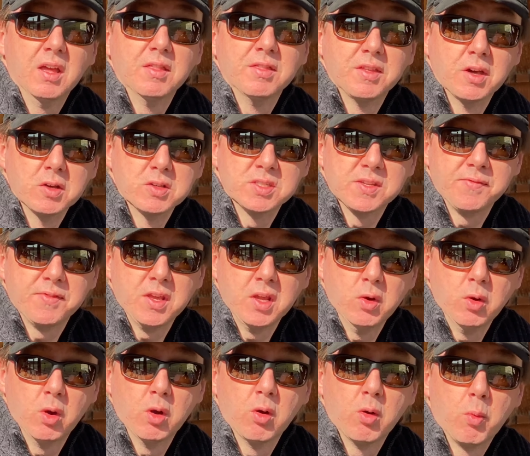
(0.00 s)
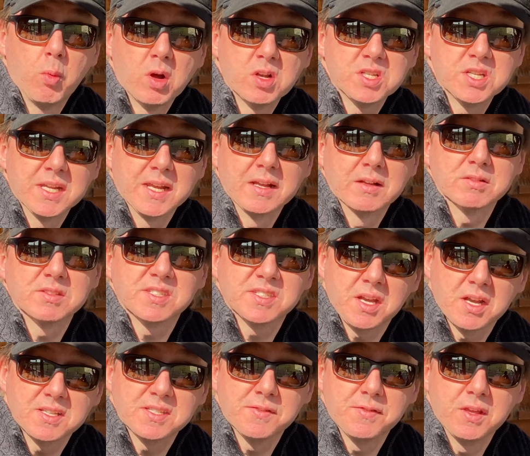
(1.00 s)
Those of you who are watching
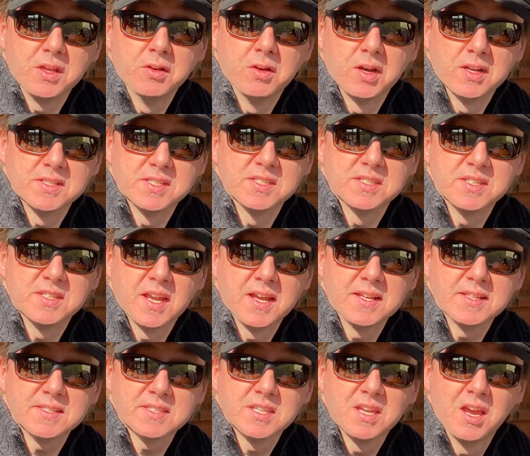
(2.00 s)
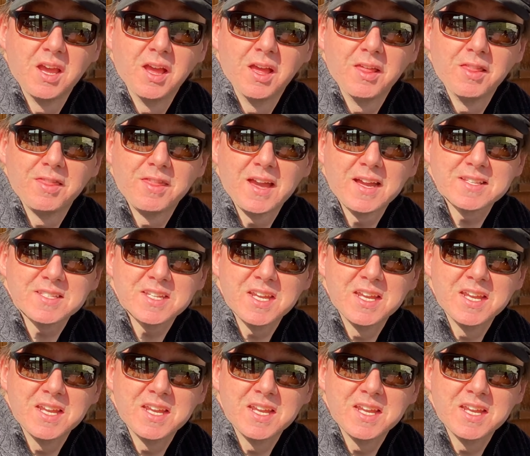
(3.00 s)
outside of the United States, that